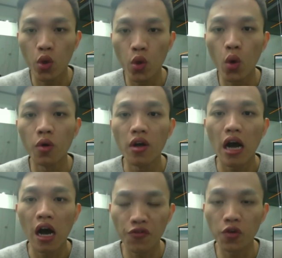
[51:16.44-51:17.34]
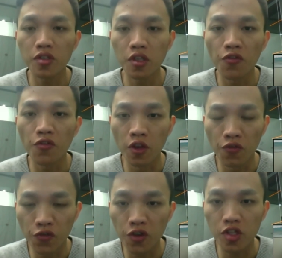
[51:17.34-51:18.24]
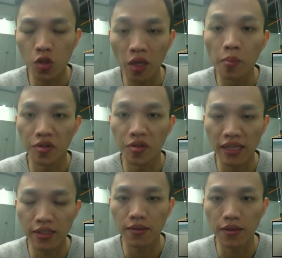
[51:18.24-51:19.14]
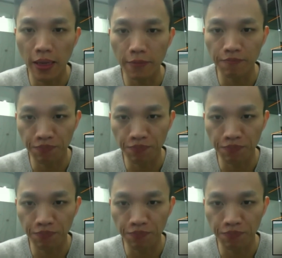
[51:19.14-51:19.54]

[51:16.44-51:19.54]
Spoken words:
We will unfrozen the first 20%. Yeah.